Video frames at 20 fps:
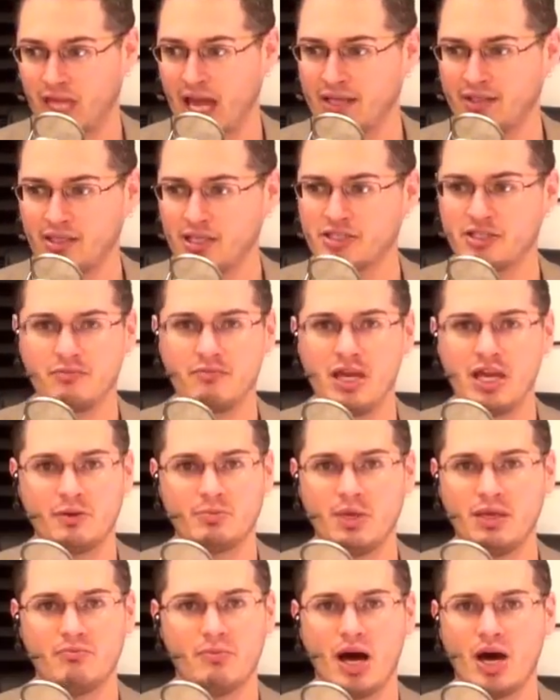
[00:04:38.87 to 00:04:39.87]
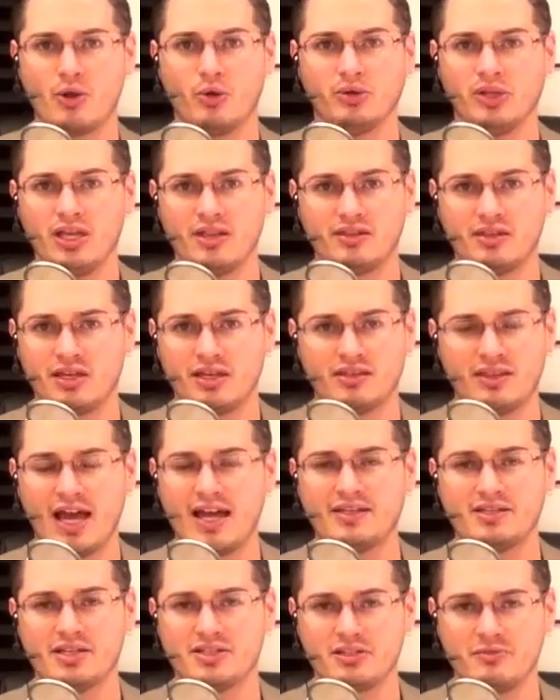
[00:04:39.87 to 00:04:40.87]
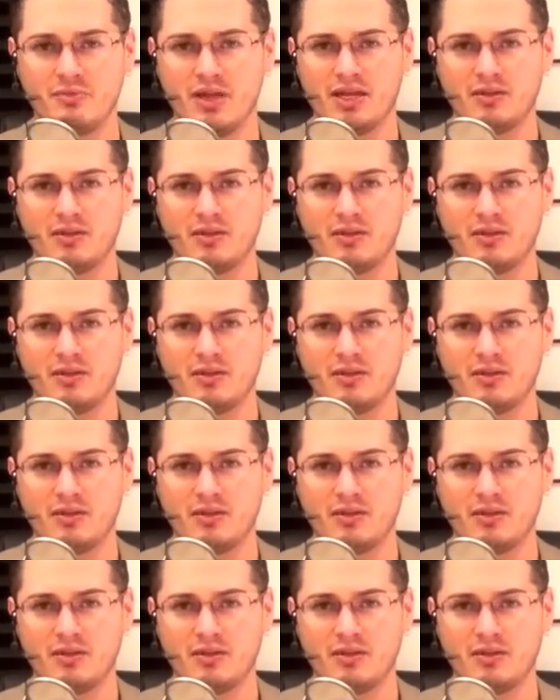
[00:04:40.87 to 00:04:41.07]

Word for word: That doesn't make me monolithic. That doesn't